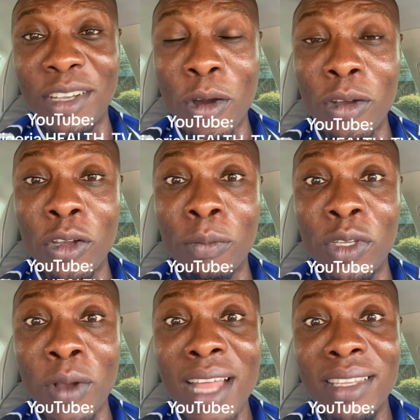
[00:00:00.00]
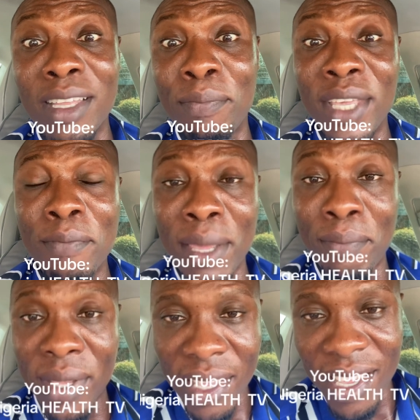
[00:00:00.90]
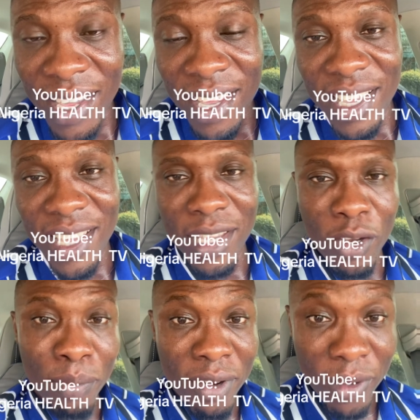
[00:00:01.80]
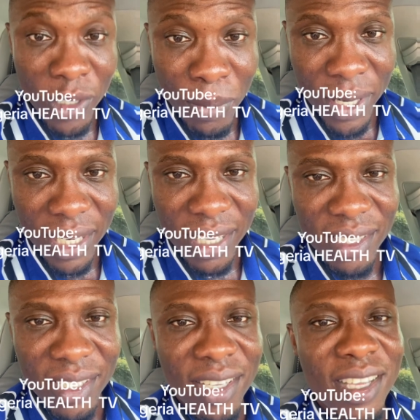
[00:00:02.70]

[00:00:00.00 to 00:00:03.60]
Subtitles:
or you had the big baby in your previous pregnancy,